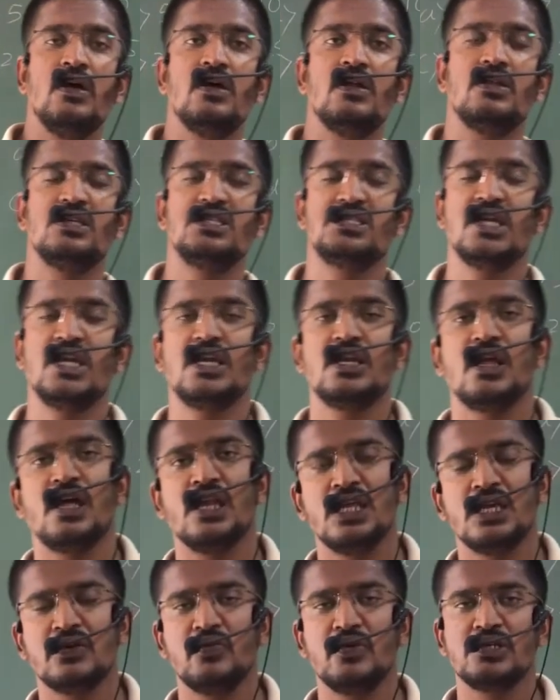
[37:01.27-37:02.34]
the straight
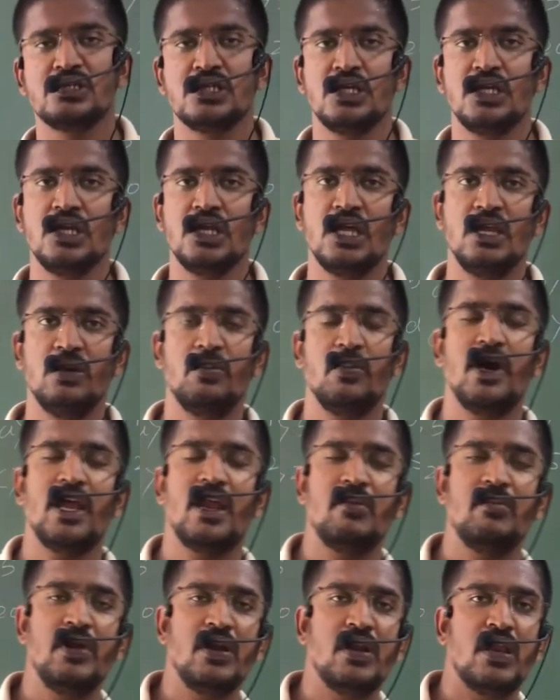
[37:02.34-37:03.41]
line equation in
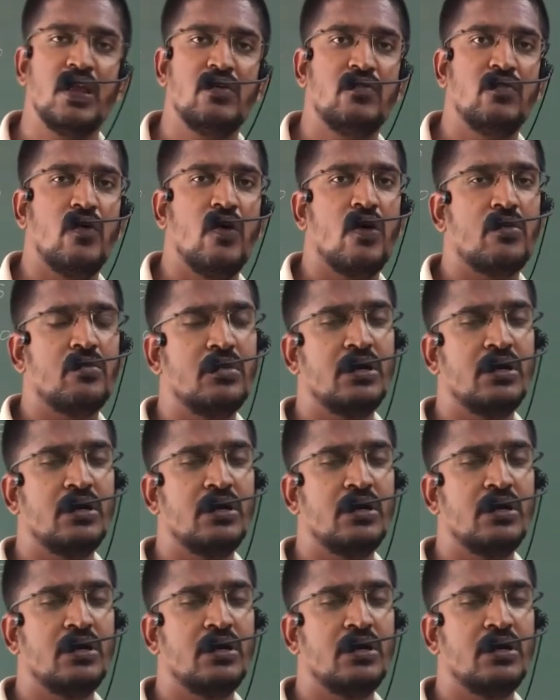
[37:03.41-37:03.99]
parametric form,